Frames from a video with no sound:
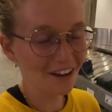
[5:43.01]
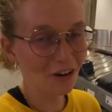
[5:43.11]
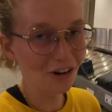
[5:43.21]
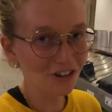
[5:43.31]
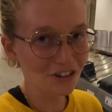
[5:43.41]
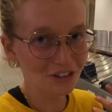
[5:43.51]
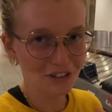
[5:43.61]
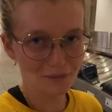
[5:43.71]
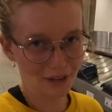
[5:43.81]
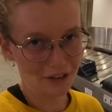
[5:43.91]
ordered
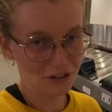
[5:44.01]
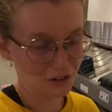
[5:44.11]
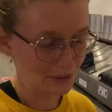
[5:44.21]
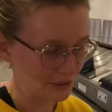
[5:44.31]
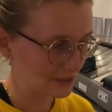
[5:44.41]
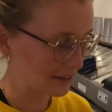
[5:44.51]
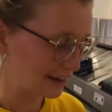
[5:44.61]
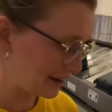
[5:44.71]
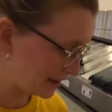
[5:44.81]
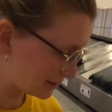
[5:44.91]
tomato juice because I like